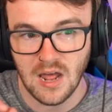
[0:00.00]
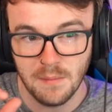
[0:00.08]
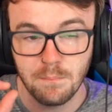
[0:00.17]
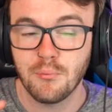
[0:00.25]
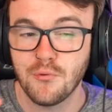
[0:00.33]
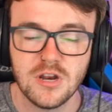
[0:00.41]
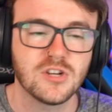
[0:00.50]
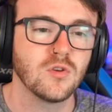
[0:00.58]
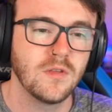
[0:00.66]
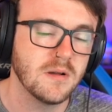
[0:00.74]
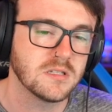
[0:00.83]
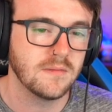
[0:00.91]
I'm pretty sure
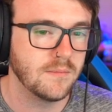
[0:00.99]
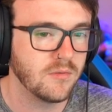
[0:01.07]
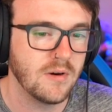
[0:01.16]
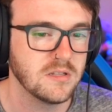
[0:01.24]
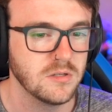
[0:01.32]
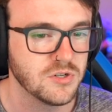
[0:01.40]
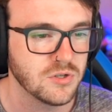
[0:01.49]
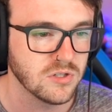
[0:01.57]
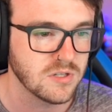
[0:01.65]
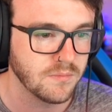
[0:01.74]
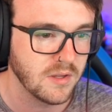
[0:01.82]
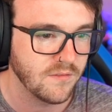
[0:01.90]
they must have upped the resolution or
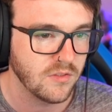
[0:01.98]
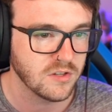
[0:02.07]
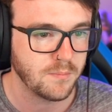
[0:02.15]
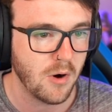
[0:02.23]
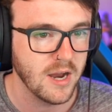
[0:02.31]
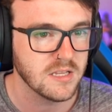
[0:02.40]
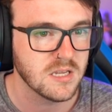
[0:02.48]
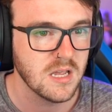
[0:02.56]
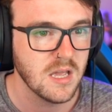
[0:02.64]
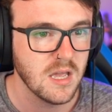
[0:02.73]
something for the sprites.